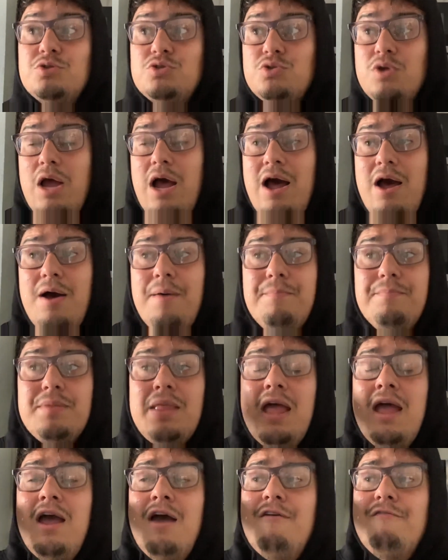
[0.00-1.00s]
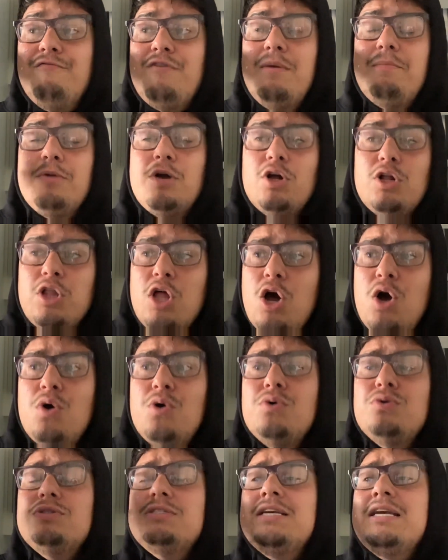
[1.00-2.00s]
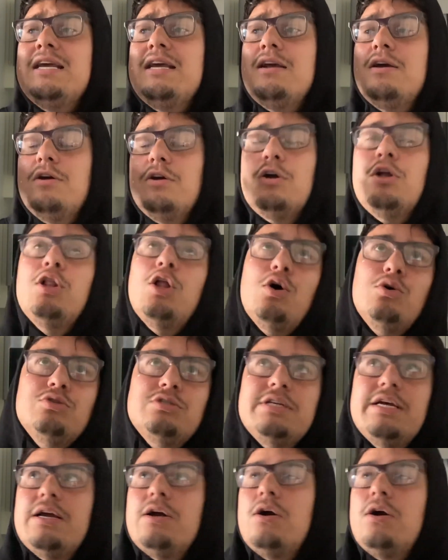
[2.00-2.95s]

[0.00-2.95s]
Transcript: um, from closing, uh, closing,